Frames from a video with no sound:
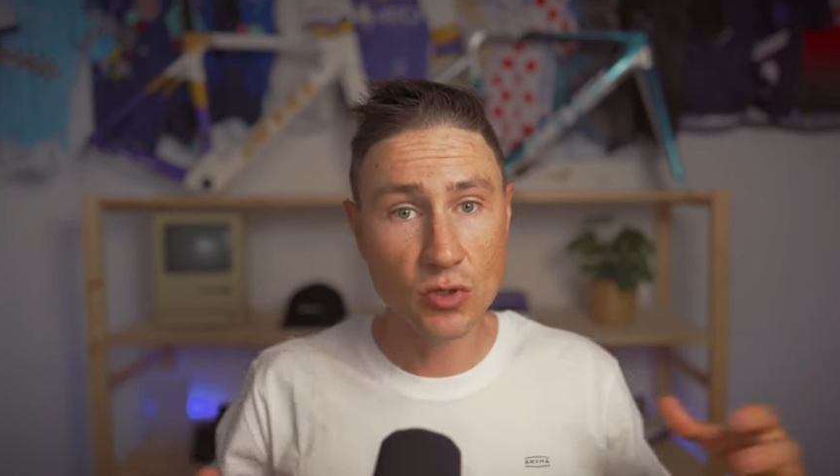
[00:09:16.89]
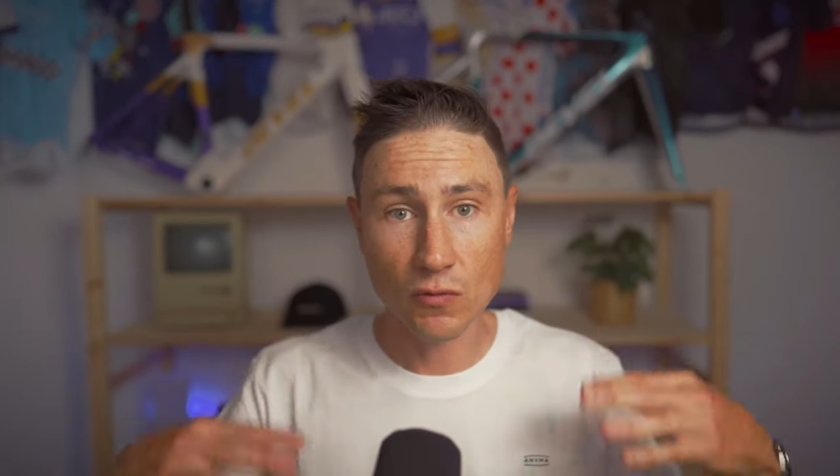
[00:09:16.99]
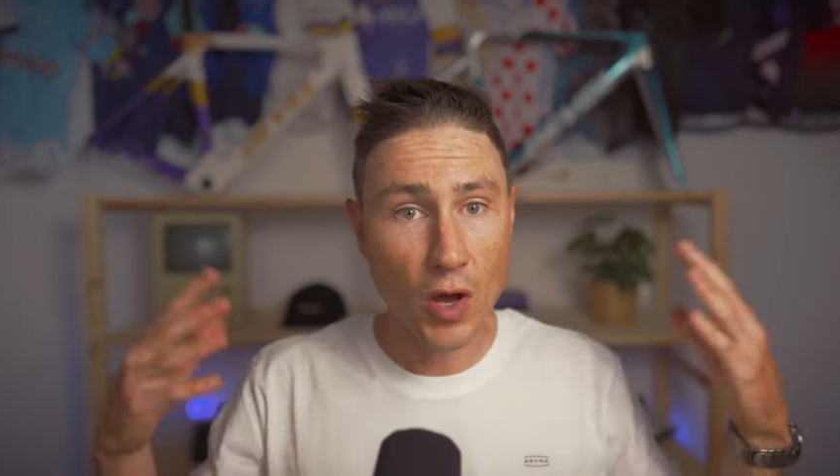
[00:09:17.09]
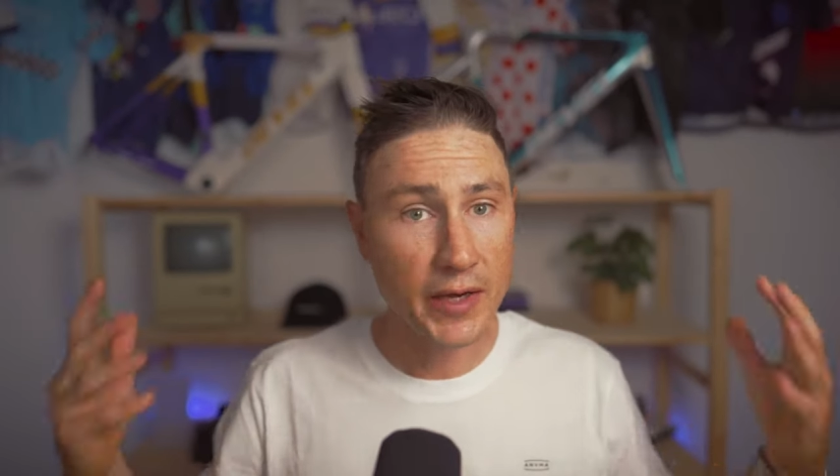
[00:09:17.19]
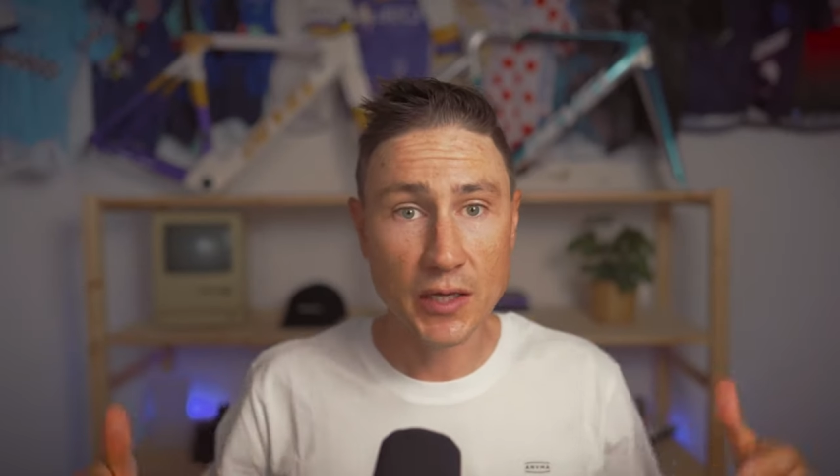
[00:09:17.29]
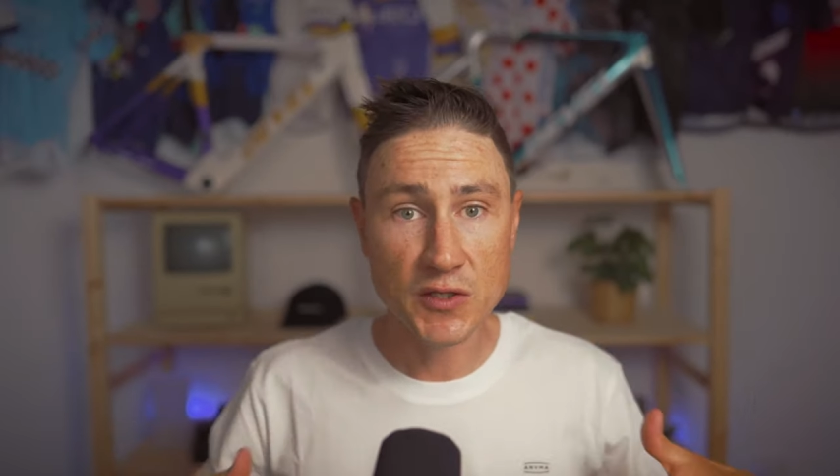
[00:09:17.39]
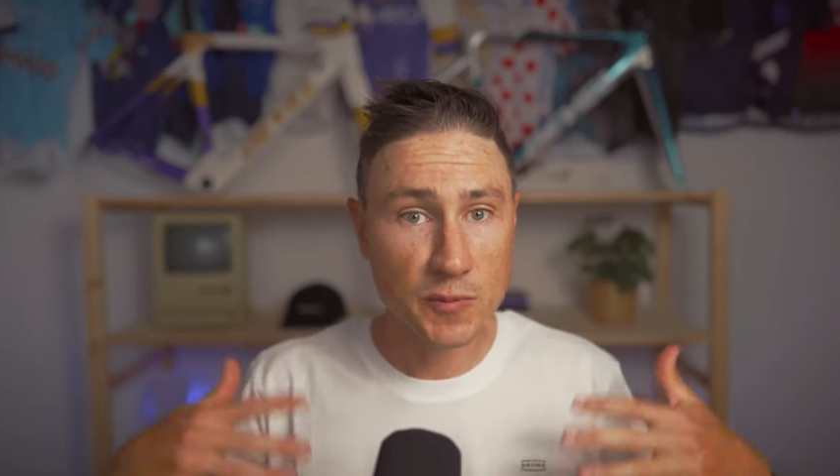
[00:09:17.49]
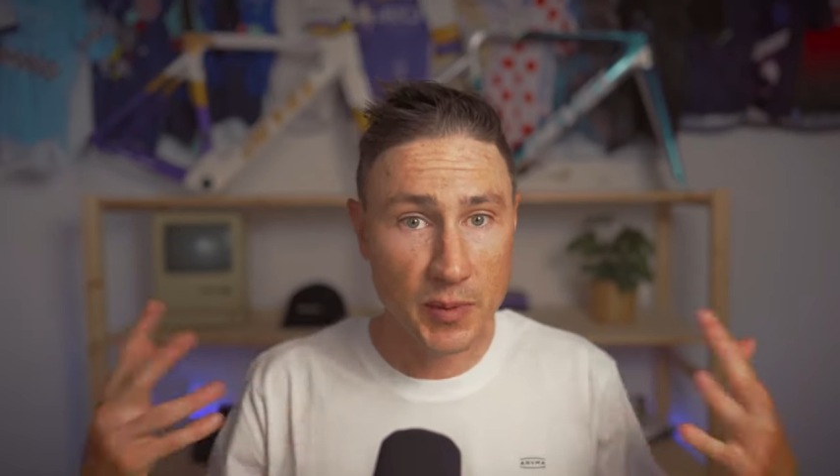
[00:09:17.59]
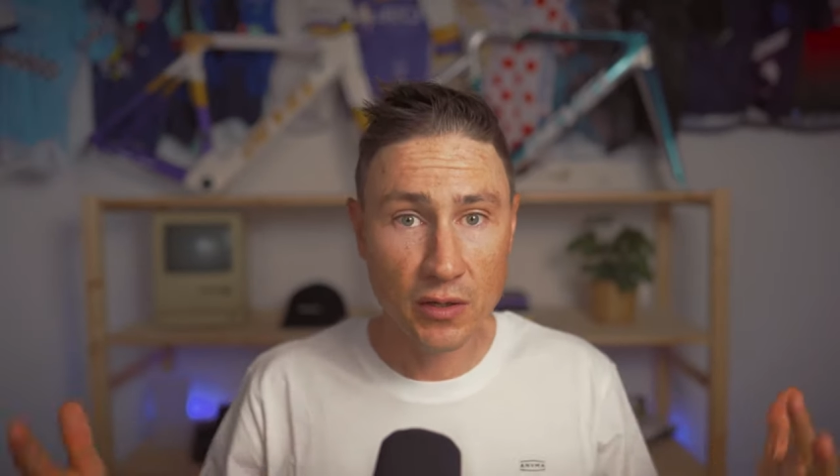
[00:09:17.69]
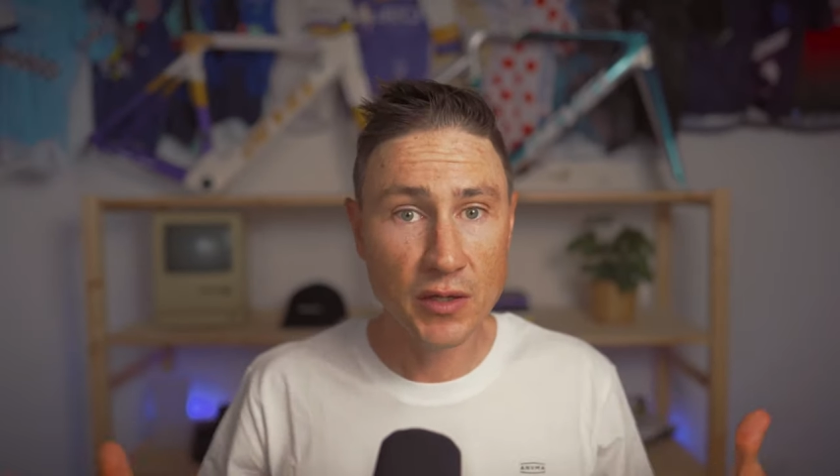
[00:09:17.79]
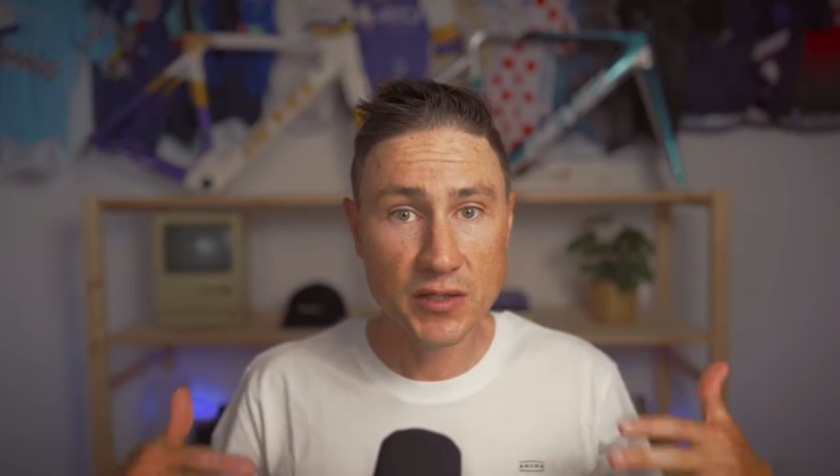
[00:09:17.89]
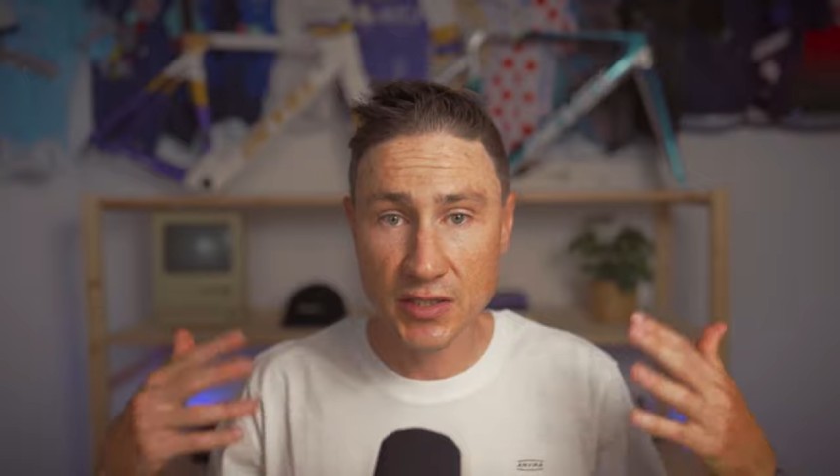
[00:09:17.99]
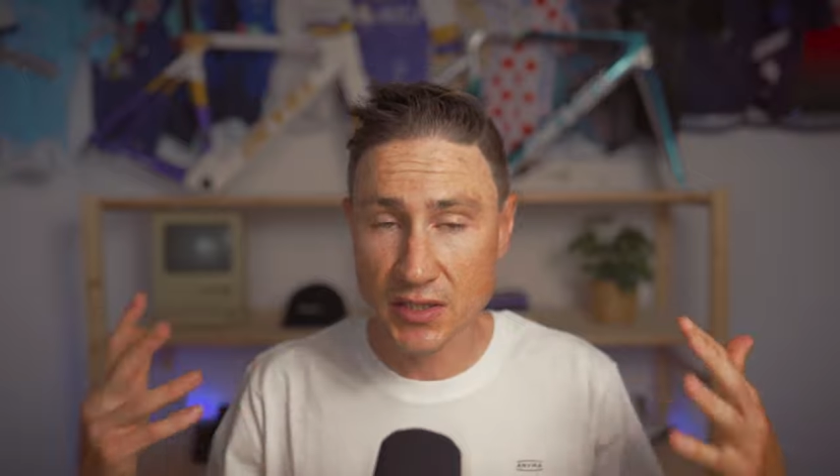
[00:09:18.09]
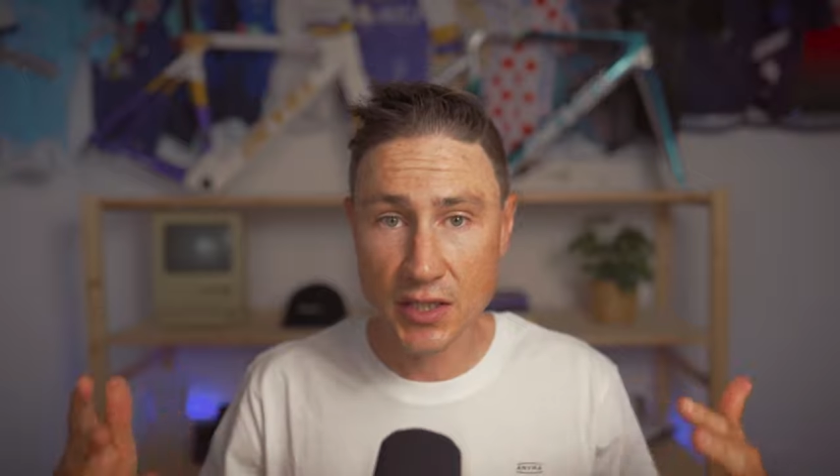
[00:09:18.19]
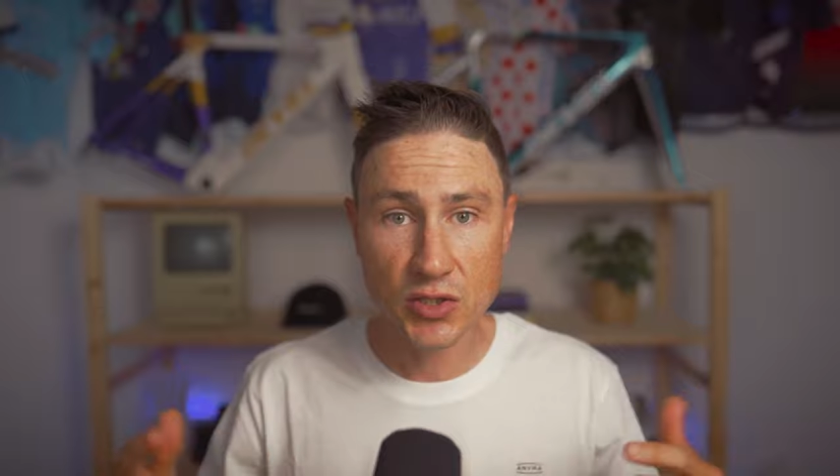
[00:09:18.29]
to your riding experience,
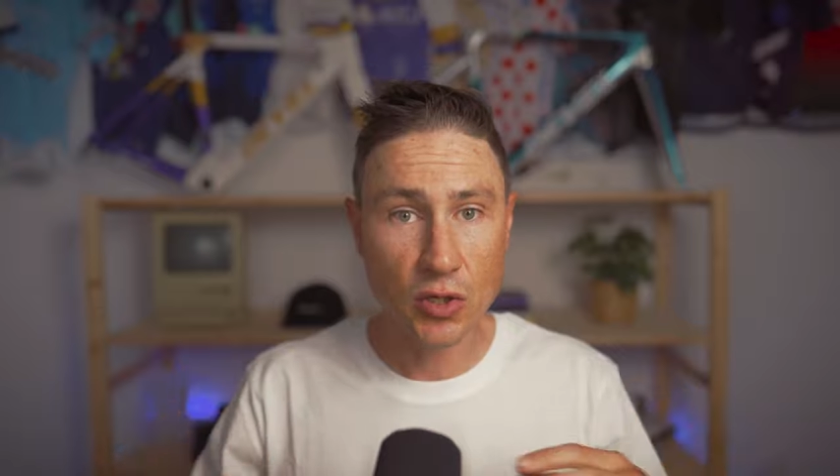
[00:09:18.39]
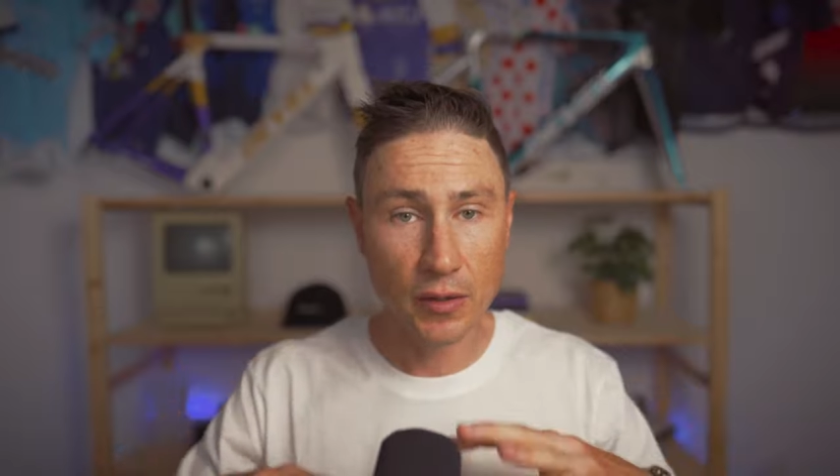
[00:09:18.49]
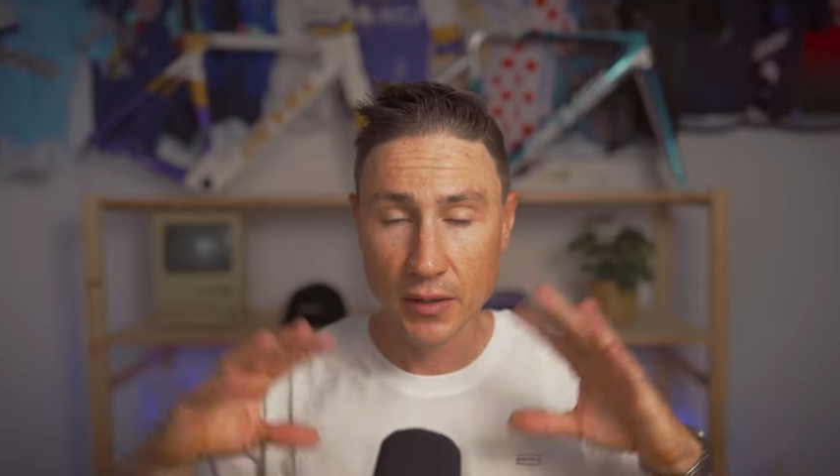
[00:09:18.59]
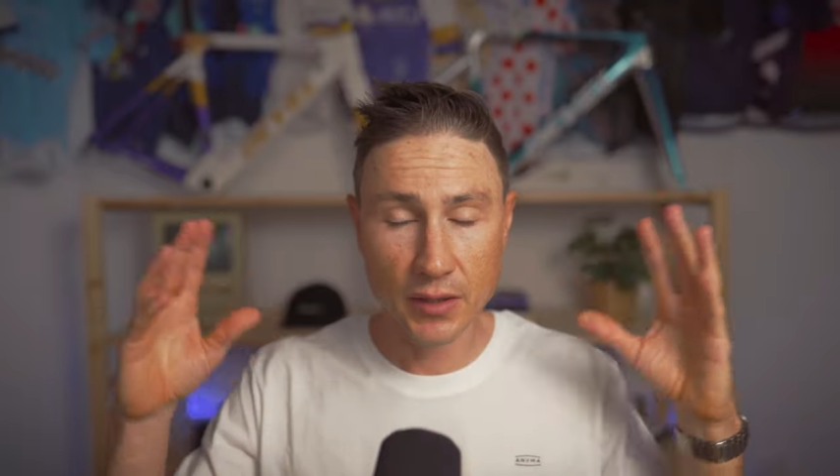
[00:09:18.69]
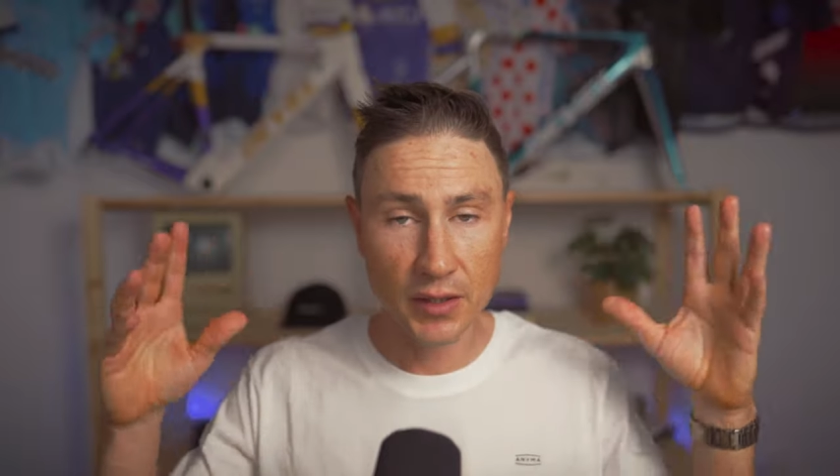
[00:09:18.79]
etc., uh,